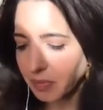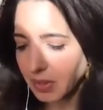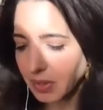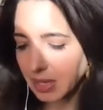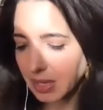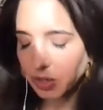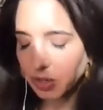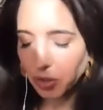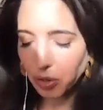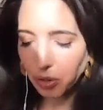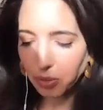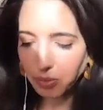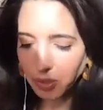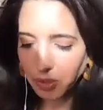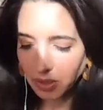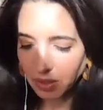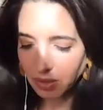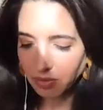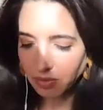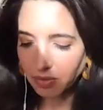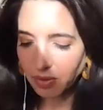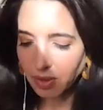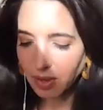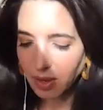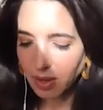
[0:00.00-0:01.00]
in terms
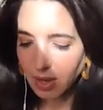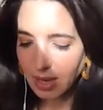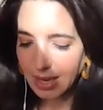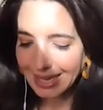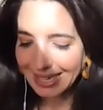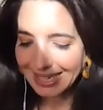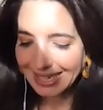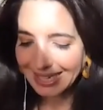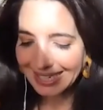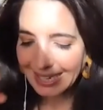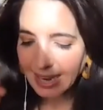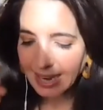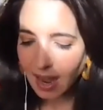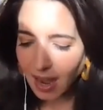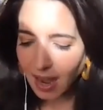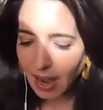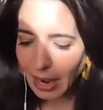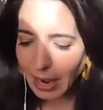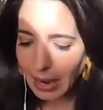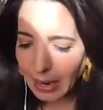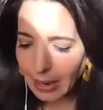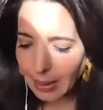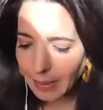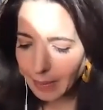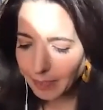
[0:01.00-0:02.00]
of
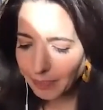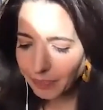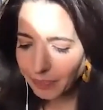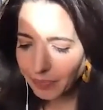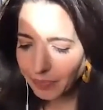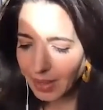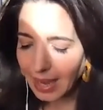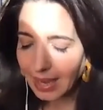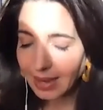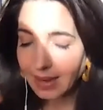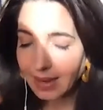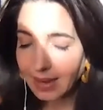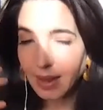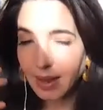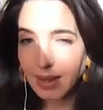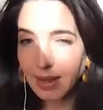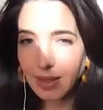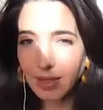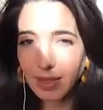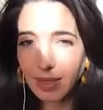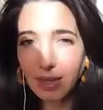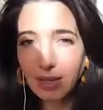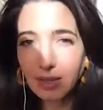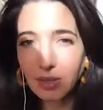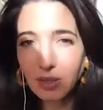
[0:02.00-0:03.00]
time and
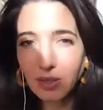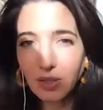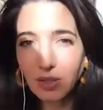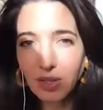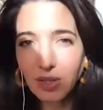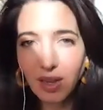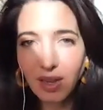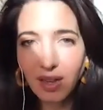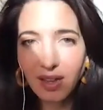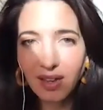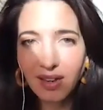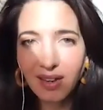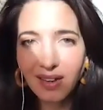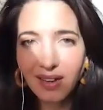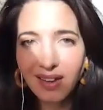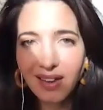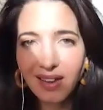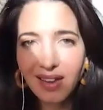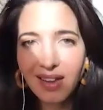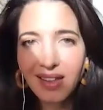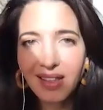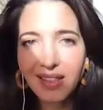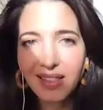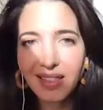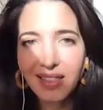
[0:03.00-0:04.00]
getting things done
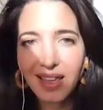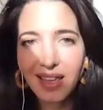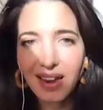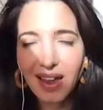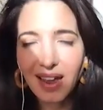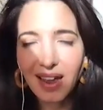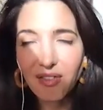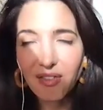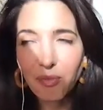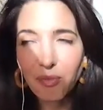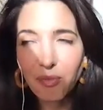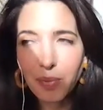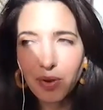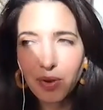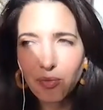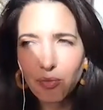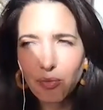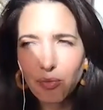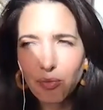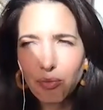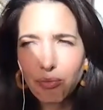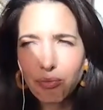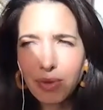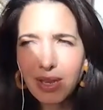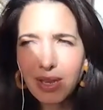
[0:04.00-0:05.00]
that I've
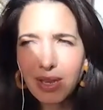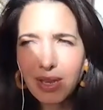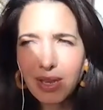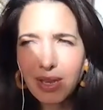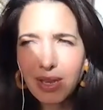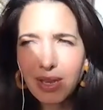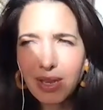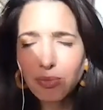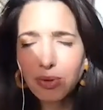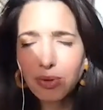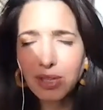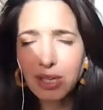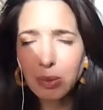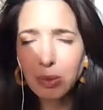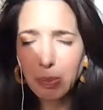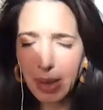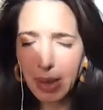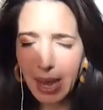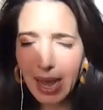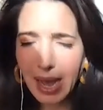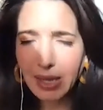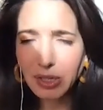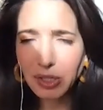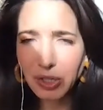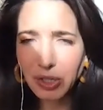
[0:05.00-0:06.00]
been really, really
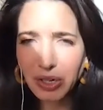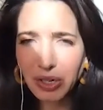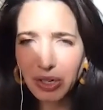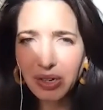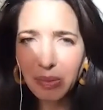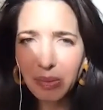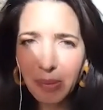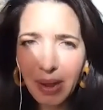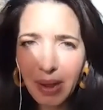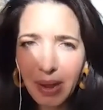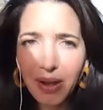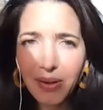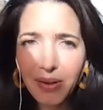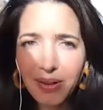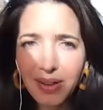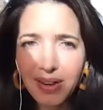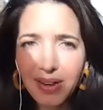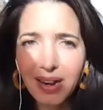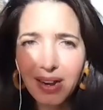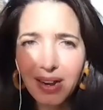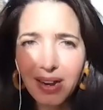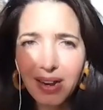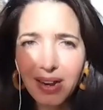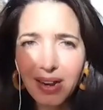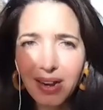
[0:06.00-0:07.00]
passionate about. And
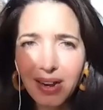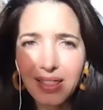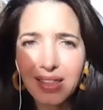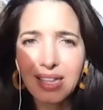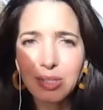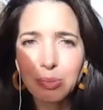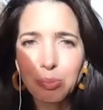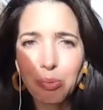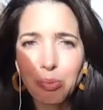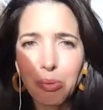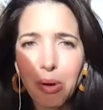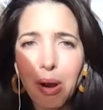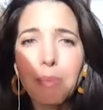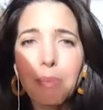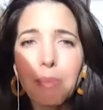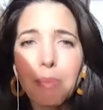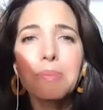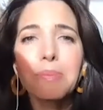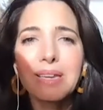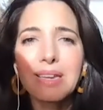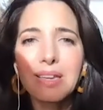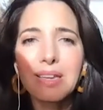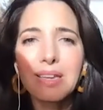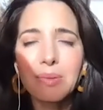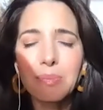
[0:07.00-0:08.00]
I think that's
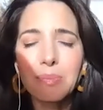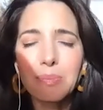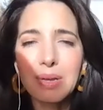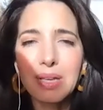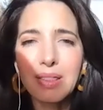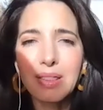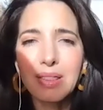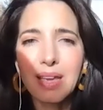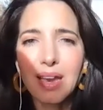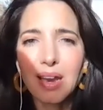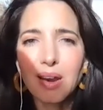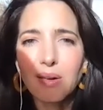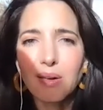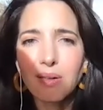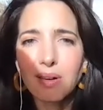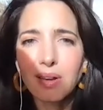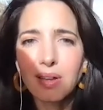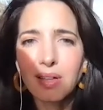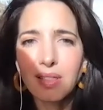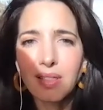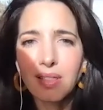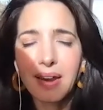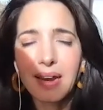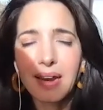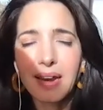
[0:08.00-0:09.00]
probably going to be the
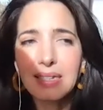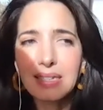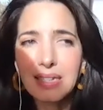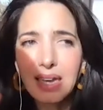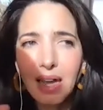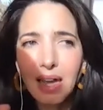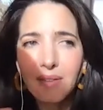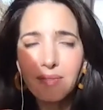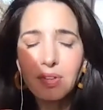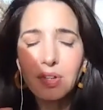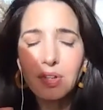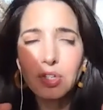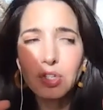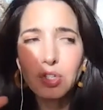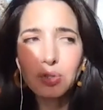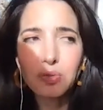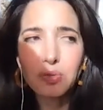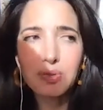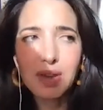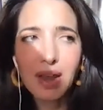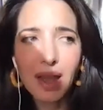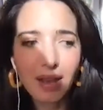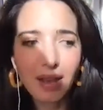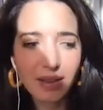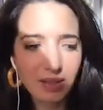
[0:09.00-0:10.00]
area that I dive
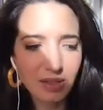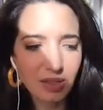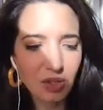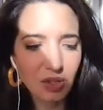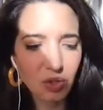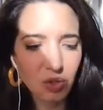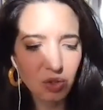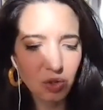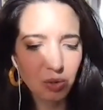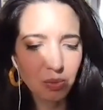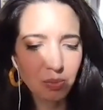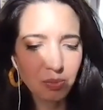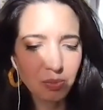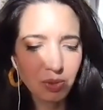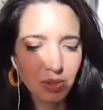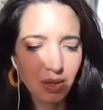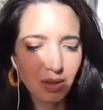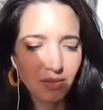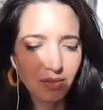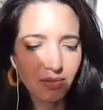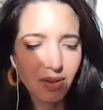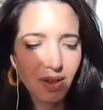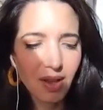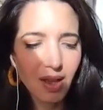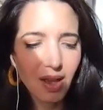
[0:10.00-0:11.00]
into next in terms
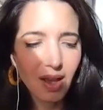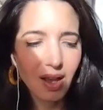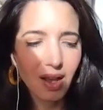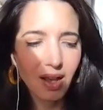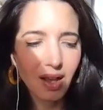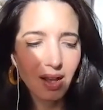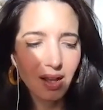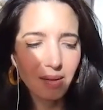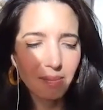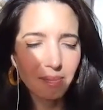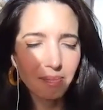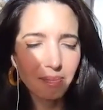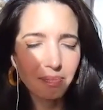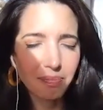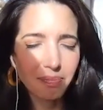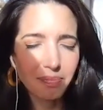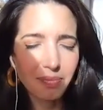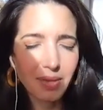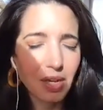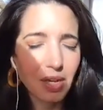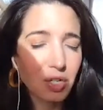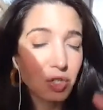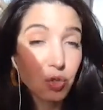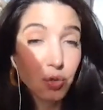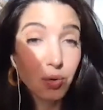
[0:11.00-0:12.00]
of
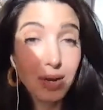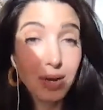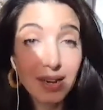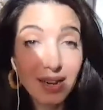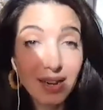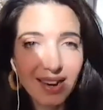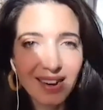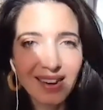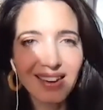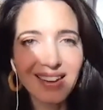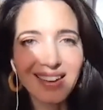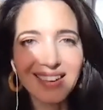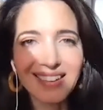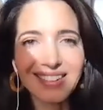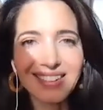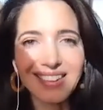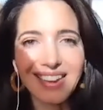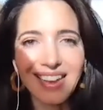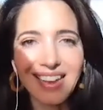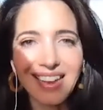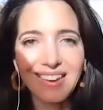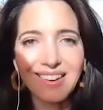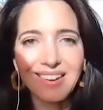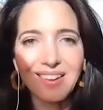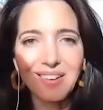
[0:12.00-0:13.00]
a training and
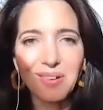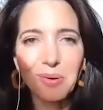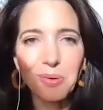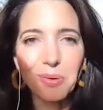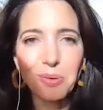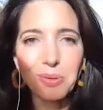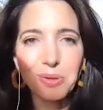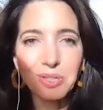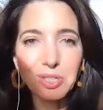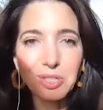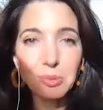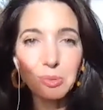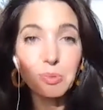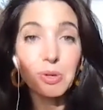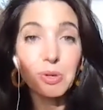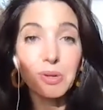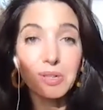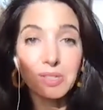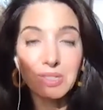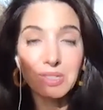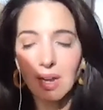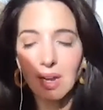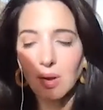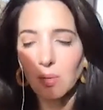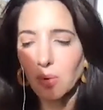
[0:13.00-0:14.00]
a whole
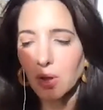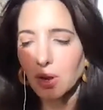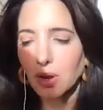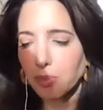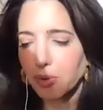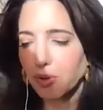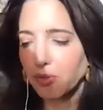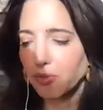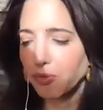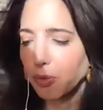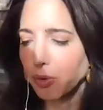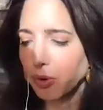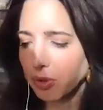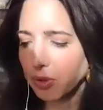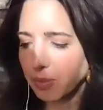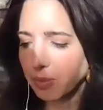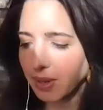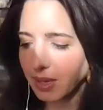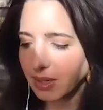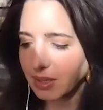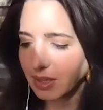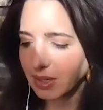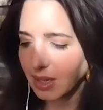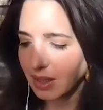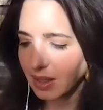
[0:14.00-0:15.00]
experience that I want to put forth,
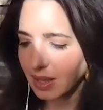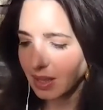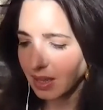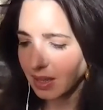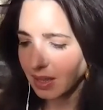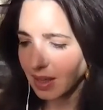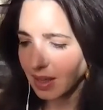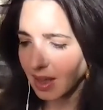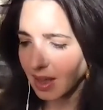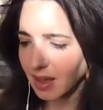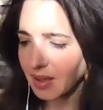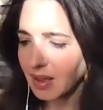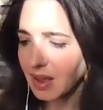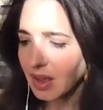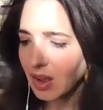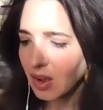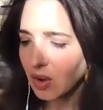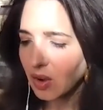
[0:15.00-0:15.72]
because I think that